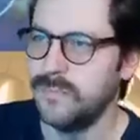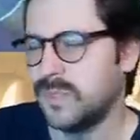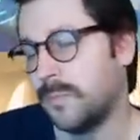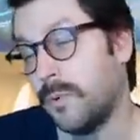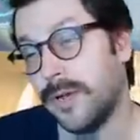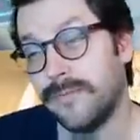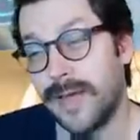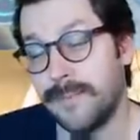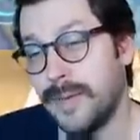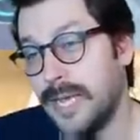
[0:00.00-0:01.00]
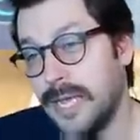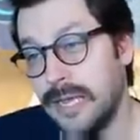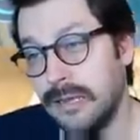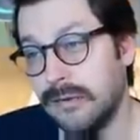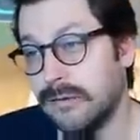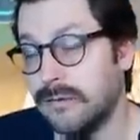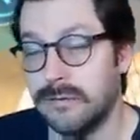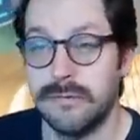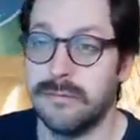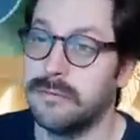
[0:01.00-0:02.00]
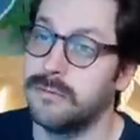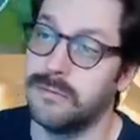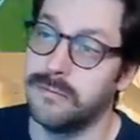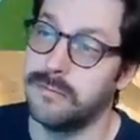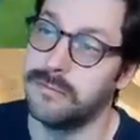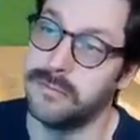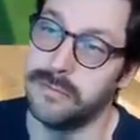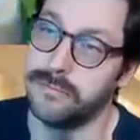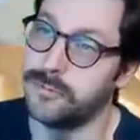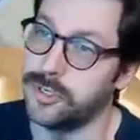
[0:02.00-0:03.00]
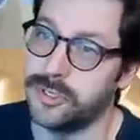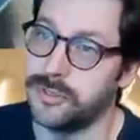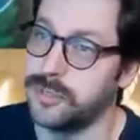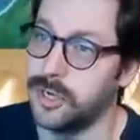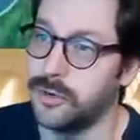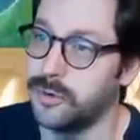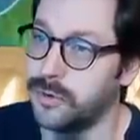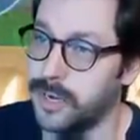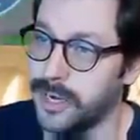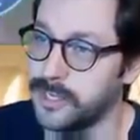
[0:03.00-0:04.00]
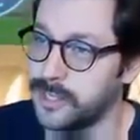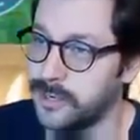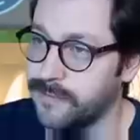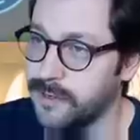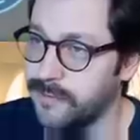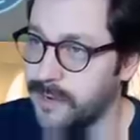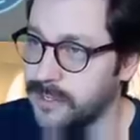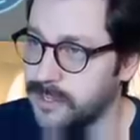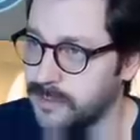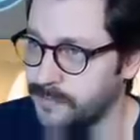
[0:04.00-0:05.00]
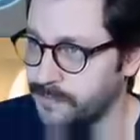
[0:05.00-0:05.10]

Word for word: The point of that being just to go to against a different defense?